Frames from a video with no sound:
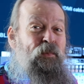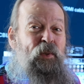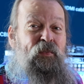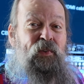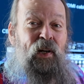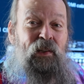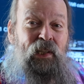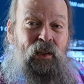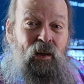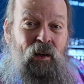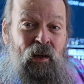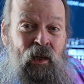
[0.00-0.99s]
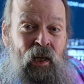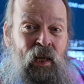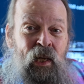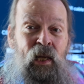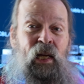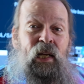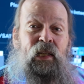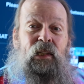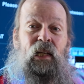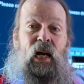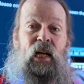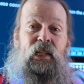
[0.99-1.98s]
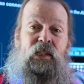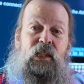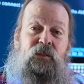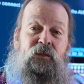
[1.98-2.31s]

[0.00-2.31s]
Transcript: to be fairly long. And in Linus's